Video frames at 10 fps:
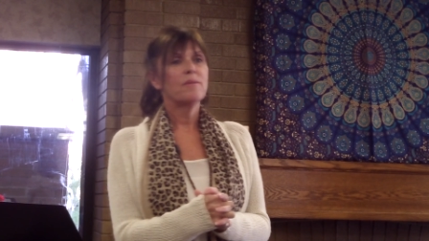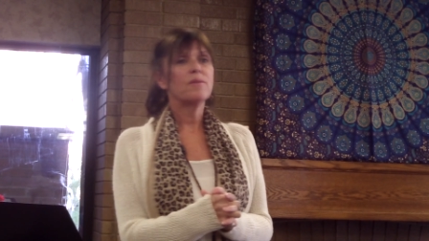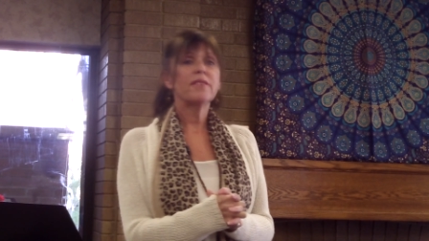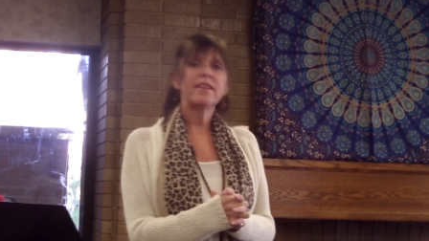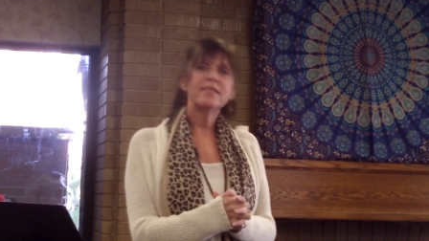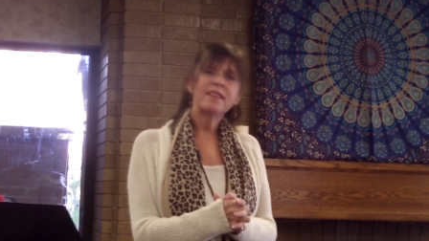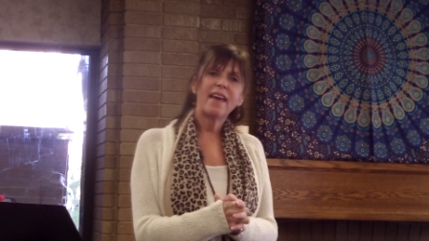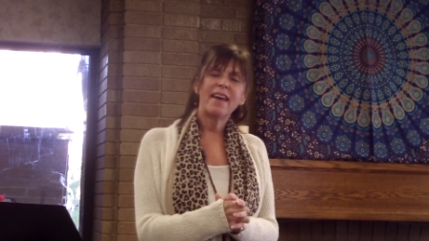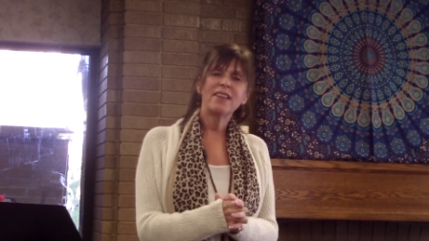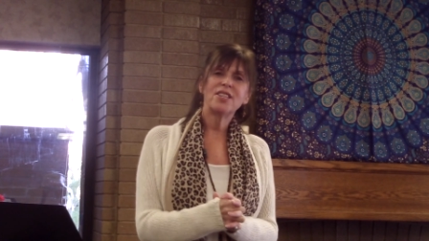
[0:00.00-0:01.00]
Will they
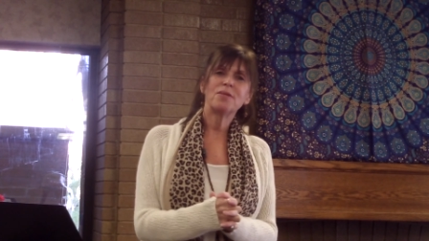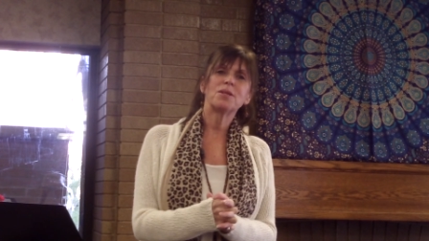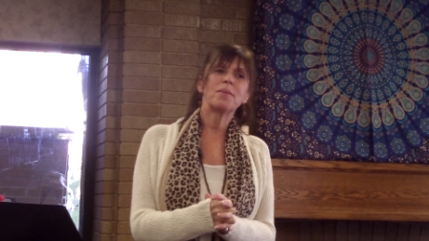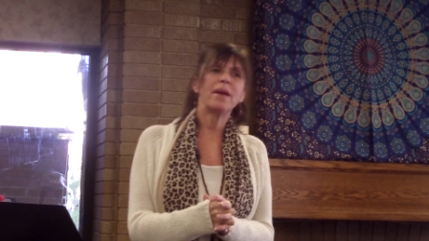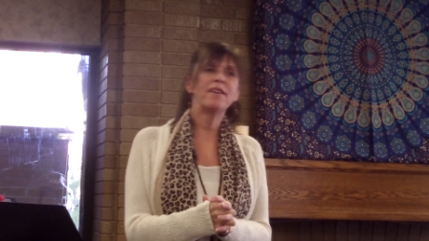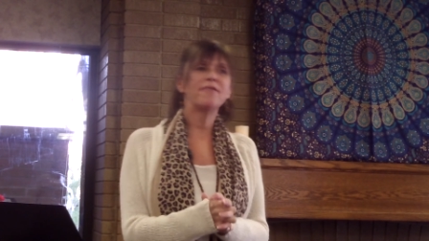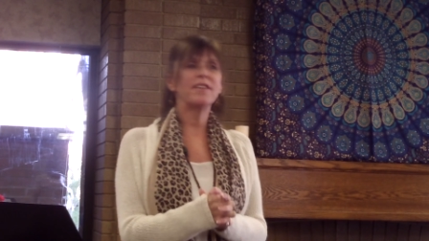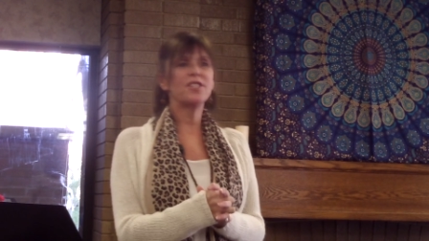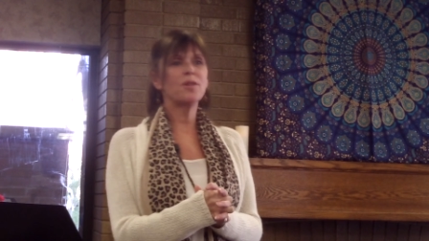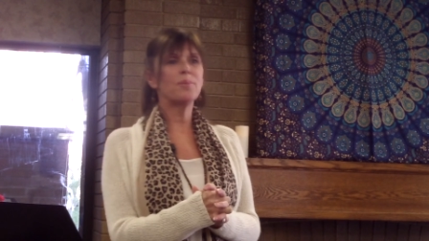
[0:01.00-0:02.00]
say she was a
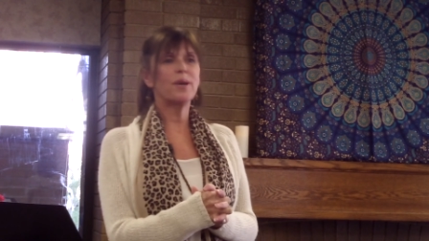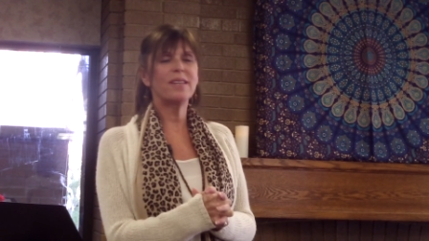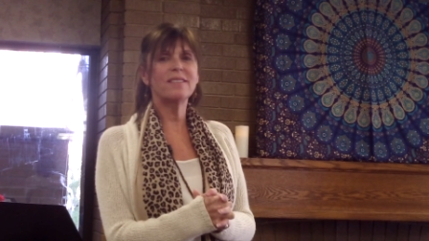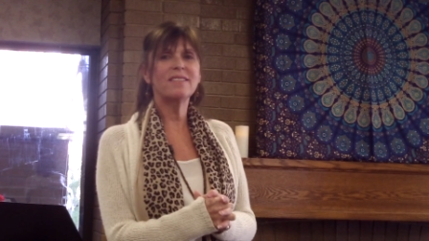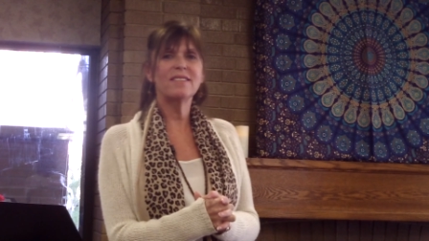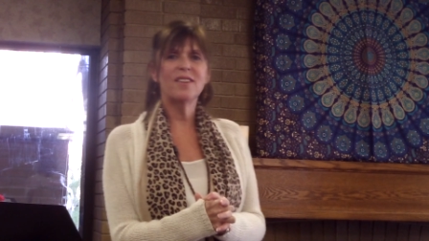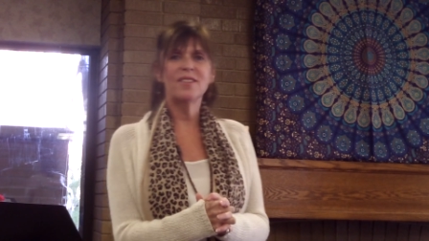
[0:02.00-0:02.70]
beneficial presence